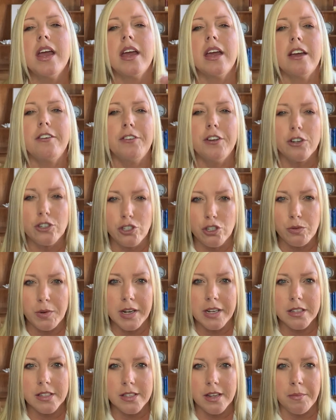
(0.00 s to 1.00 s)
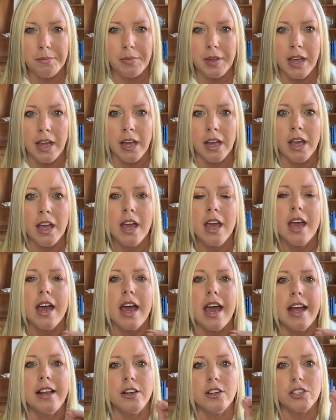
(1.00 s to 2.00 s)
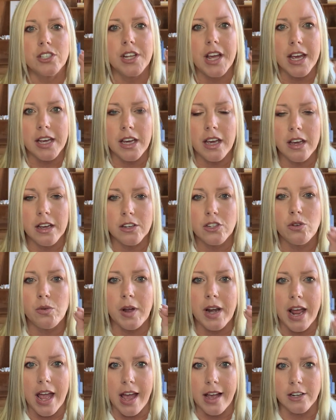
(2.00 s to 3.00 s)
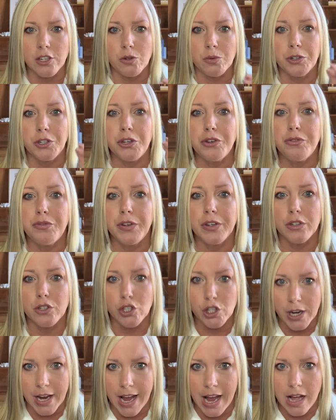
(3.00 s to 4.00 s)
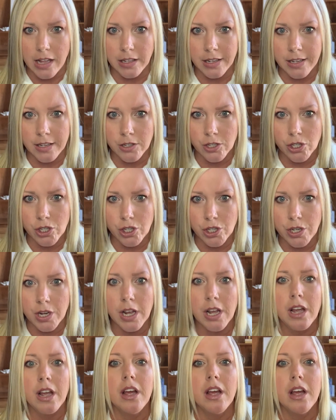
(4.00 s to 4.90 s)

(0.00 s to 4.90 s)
if you're doing something and you're taking it to an edge where you feel challenged,